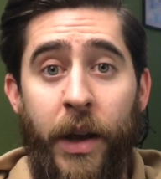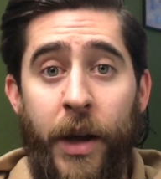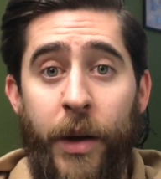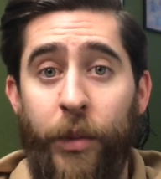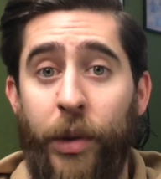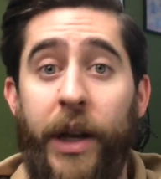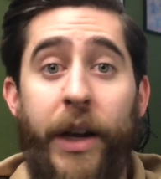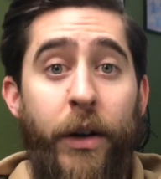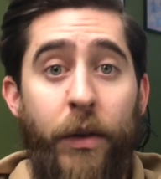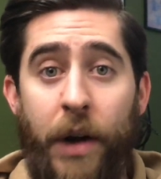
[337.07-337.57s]

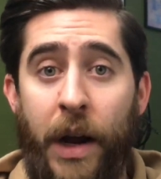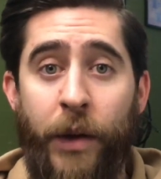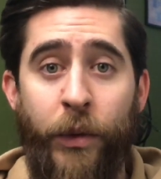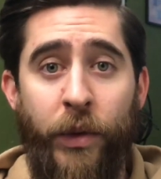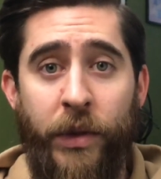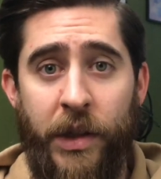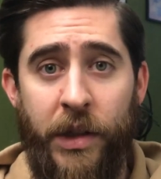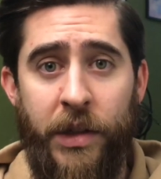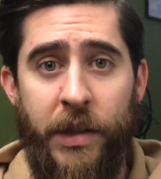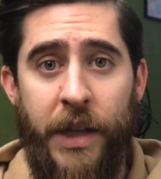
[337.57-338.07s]
Play around with
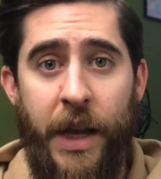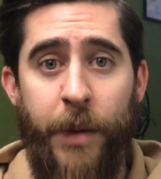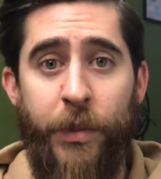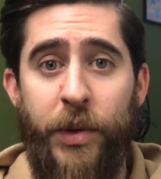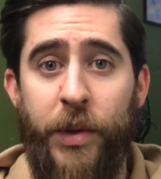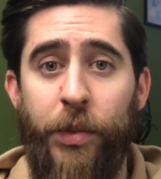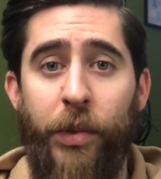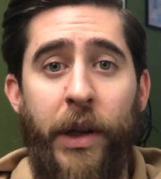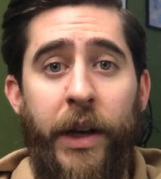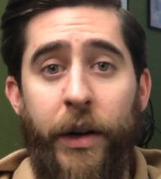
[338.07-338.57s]
the steps,
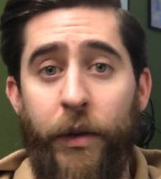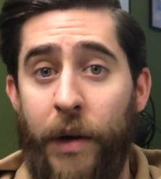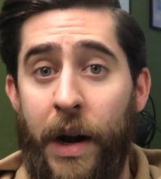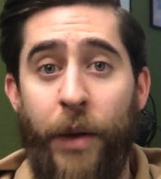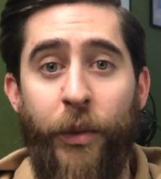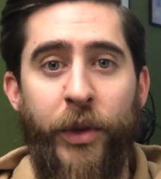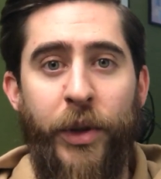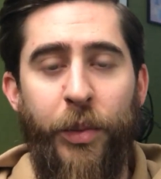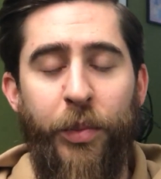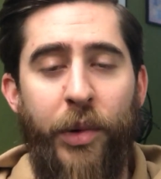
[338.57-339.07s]
play around
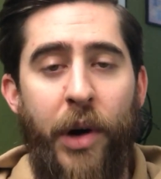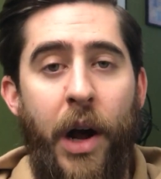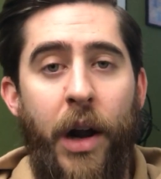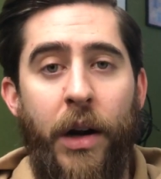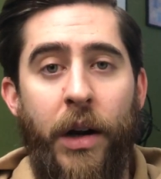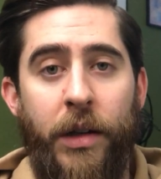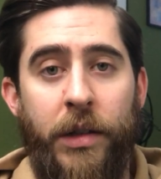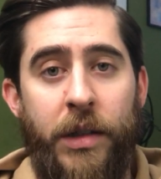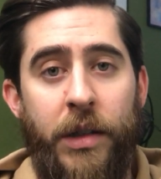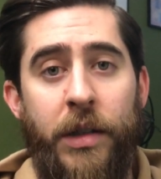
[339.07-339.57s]
with the
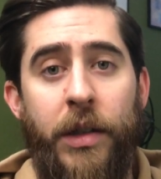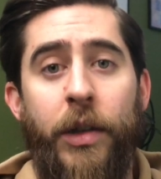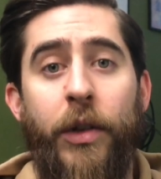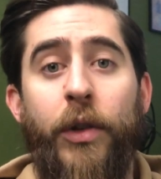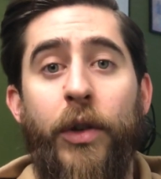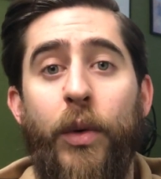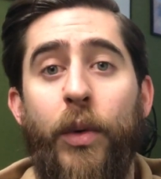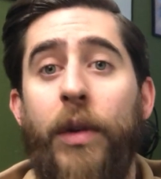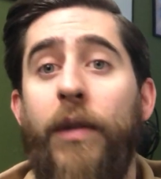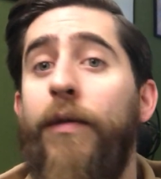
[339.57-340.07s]
products until
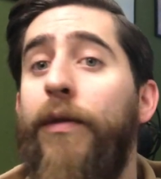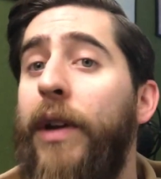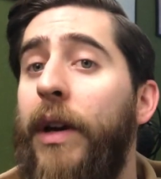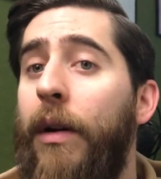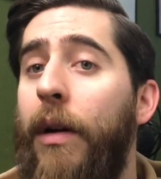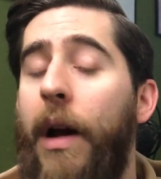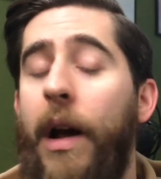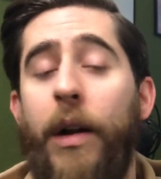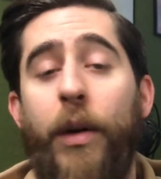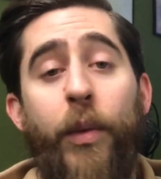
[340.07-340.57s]
you can figure
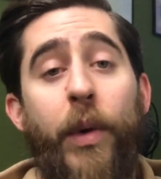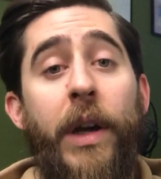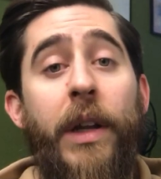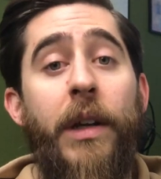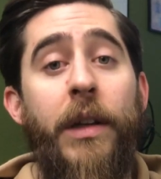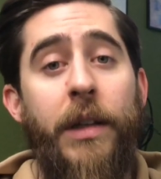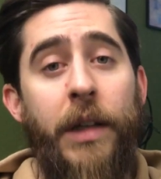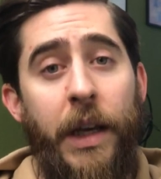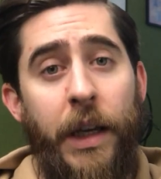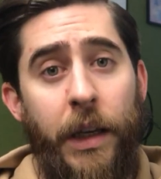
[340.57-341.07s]
out a way to
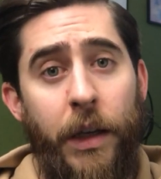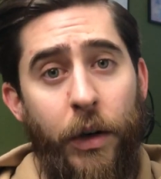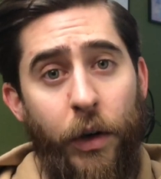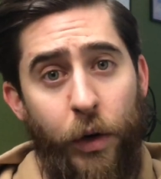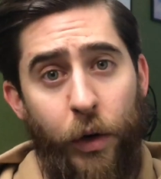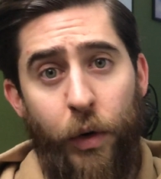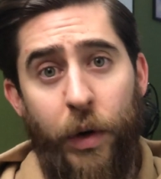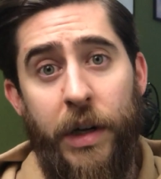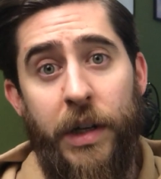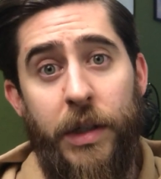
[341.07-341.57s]
take your
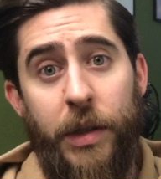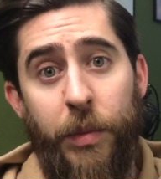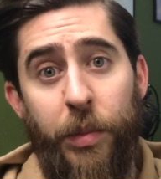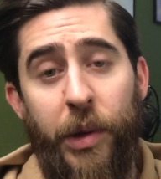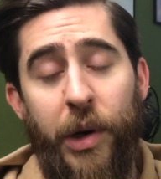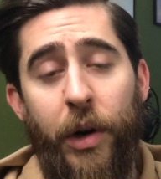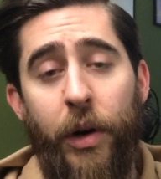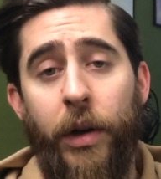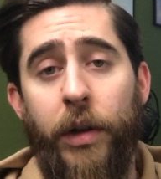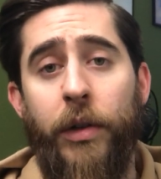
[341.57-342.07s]
crazy
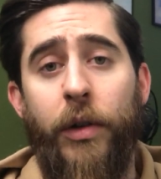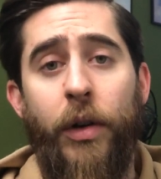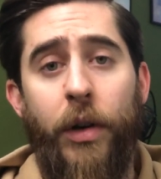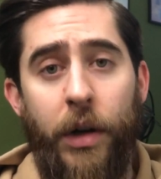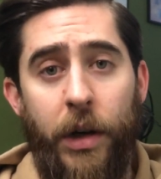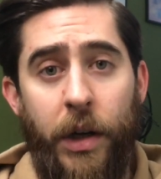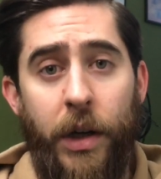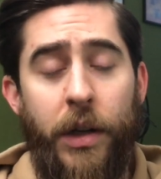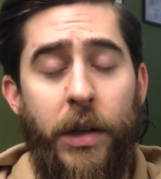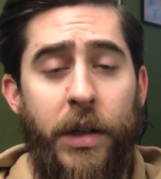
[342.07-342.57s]
beard and turn
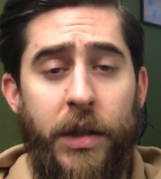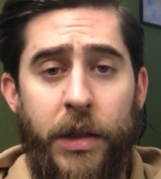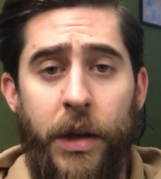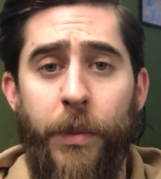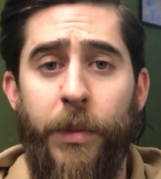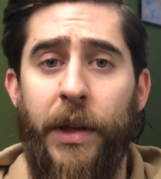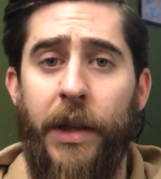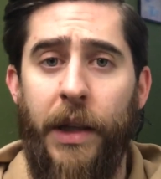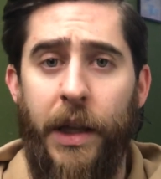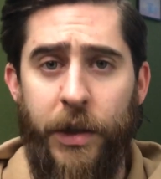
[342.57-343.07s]
it into
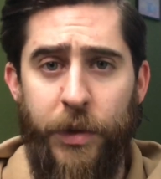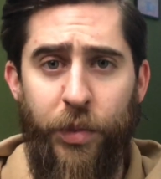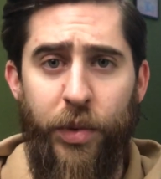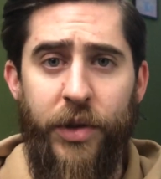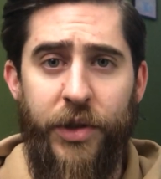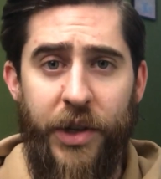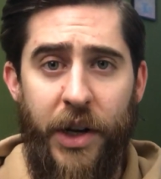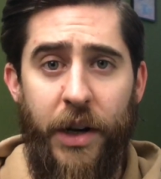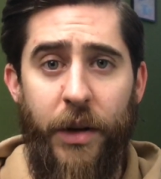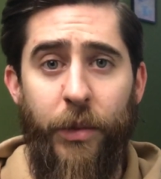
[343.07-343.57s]
something that's
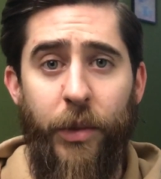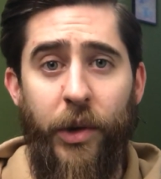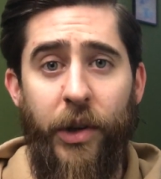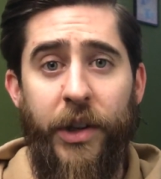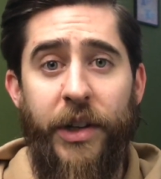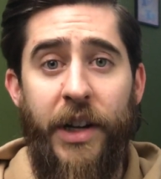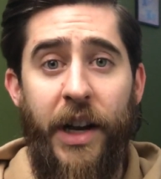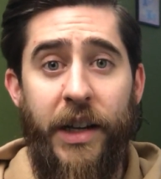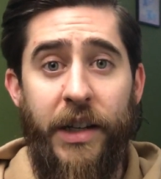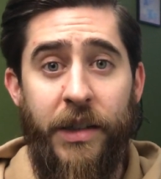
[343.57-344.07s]
presentable
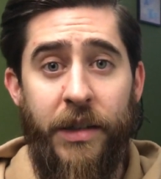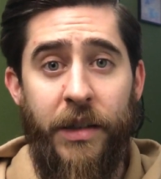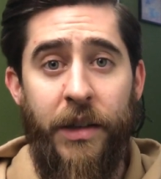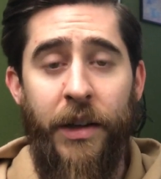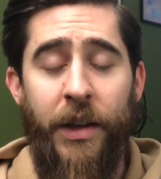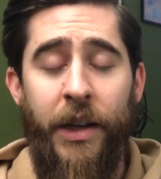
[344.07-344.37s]
and nice.